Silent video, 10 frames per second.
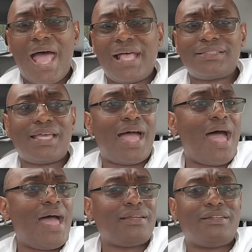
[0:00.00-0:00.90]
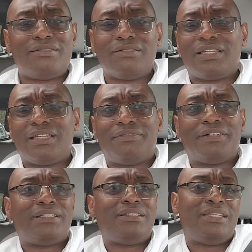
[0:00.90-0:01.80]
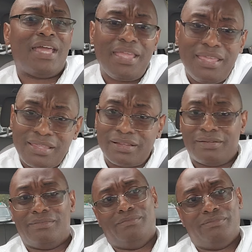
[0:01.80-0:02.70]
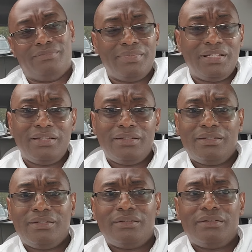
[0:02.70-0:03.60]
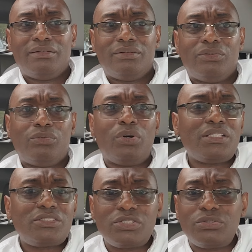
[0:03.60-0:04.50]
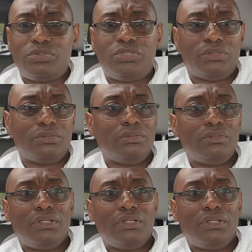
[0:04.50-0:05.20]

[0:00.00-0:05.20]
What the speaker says: I said, I don't give a damn what you do.